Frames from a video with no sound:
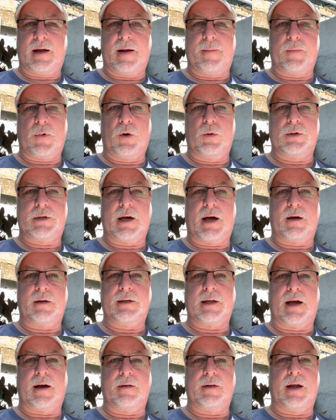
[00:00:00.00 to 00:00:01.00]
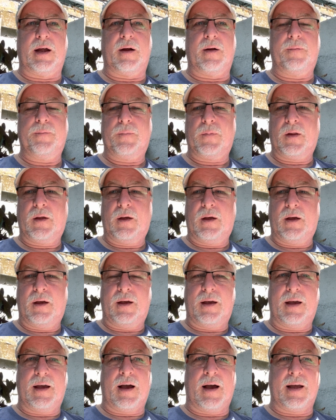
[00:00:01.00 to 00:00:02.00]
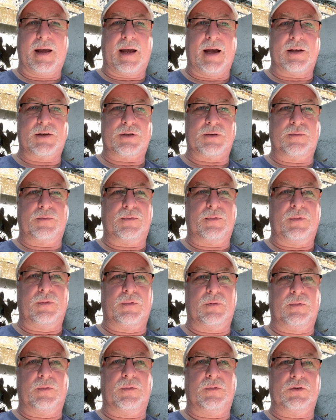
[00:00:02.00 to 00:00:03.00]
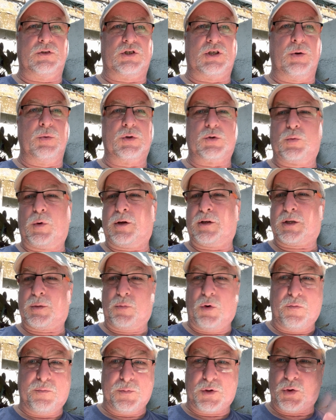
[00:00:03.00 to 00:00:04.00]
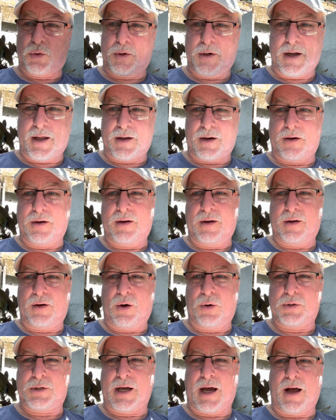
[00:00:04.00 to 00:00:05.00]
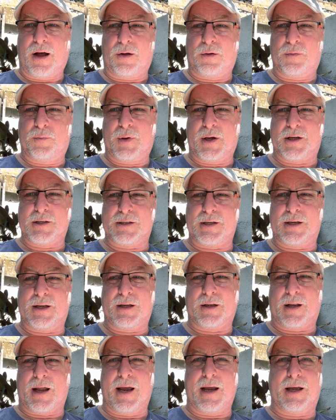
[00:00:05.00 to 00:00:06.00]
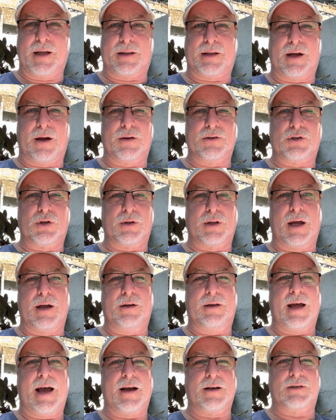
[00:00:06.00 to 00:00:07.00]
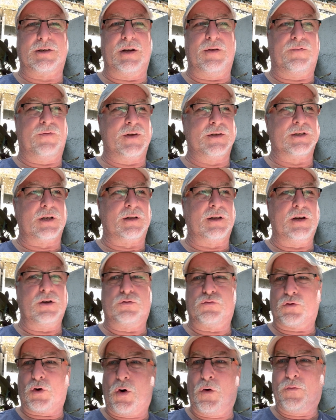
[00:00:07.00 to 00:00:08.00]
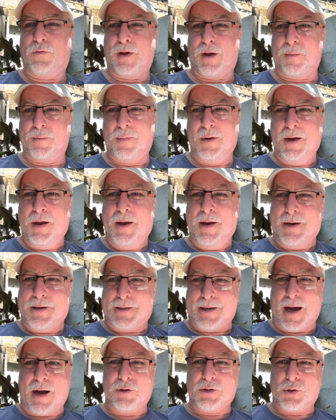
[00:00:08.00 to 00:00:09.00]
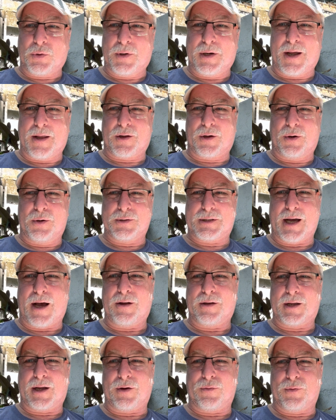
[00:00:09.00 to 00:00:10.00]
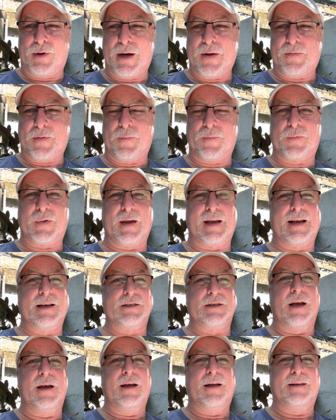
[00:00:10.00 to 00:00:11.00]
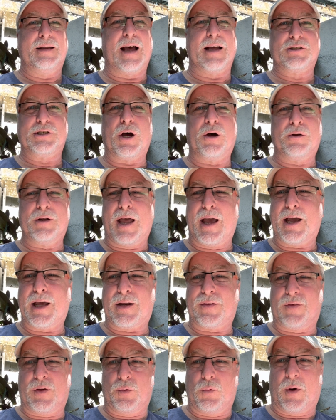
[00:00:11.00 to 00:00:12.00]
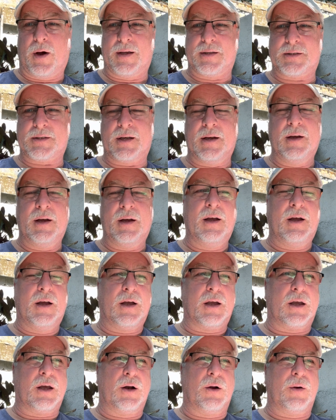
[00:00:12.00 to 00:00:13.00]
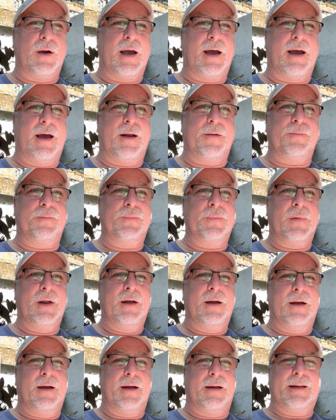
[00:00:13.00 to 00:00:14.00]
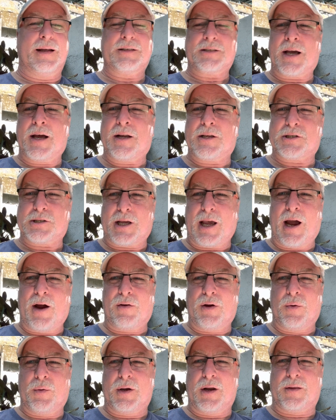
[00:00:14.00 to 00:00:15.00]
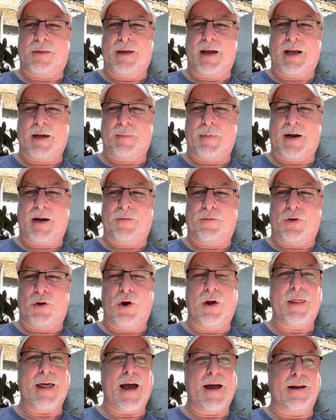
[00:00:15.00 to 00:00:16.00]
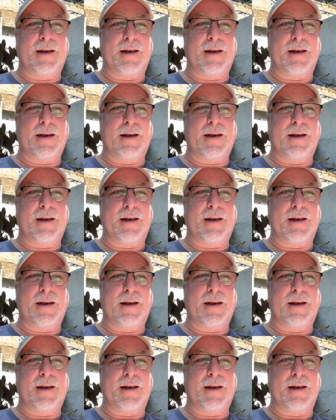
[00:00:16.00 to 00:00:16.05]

hotel down there, I guess she was willing to move him to another hotel because he didn't like it there. So they actually physically drove him down to another hotel to get rid of him, because that's how negative he was. And That's kind of scary when you think about it. If you're that